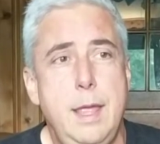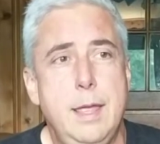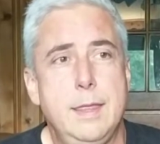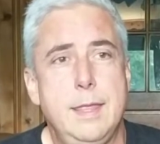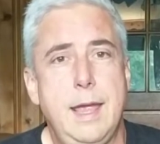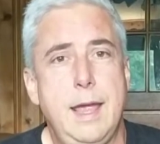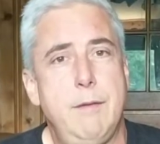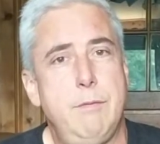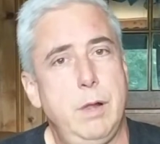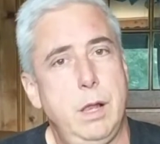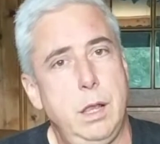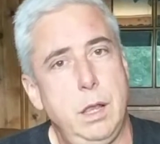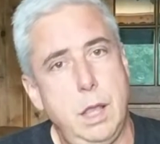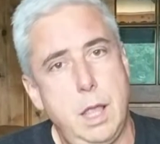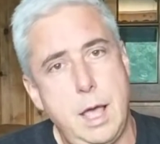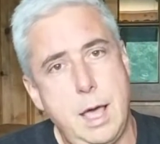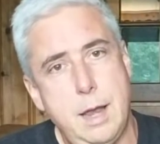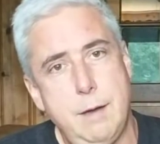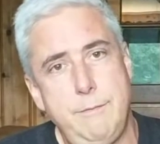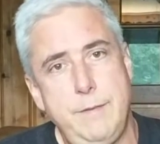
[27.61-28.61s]
They have a
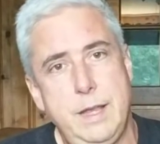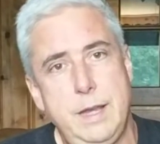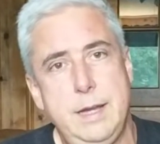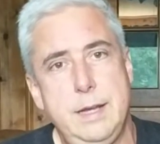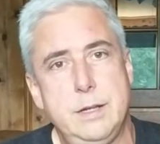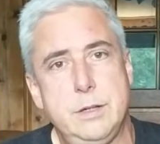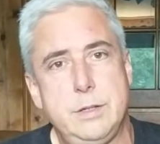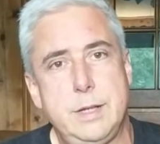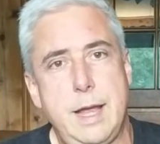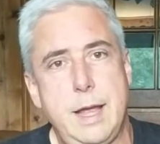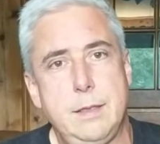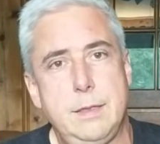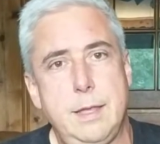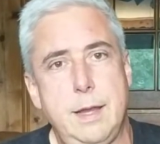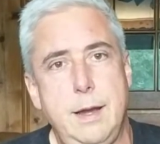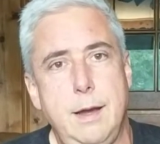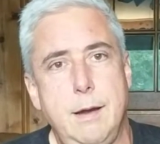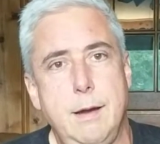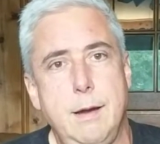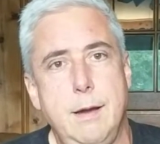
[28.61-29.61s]
lot of videos out
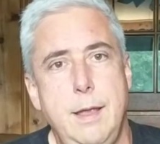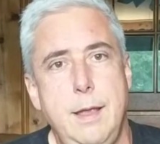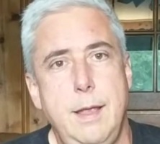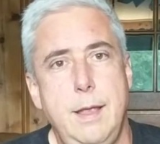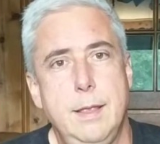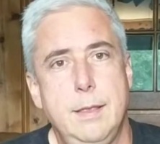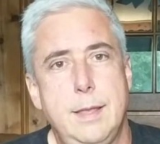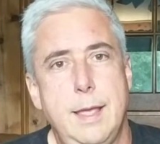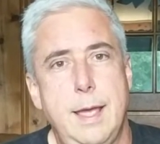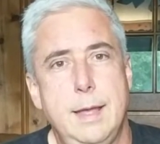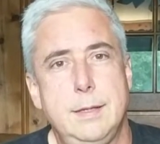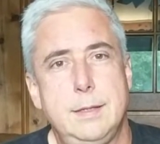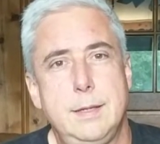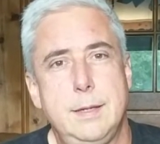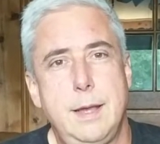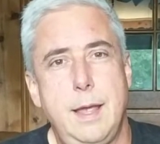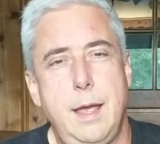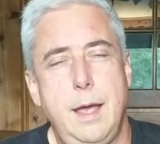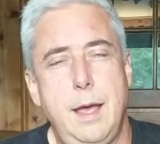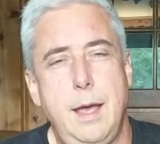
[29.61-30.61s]
there that's
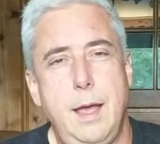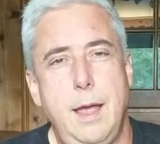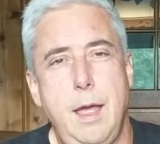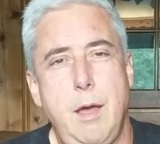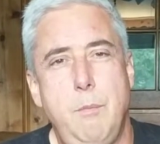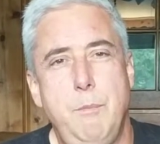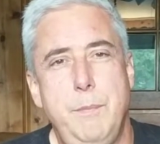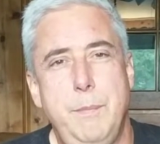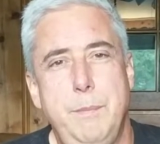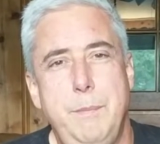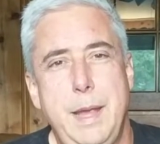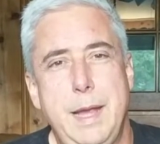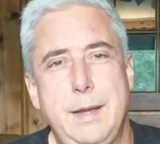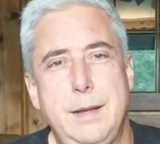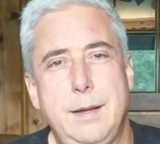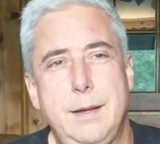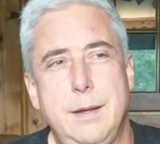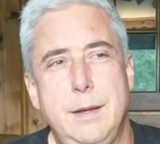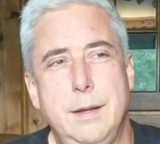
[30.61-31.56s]
uh, helped make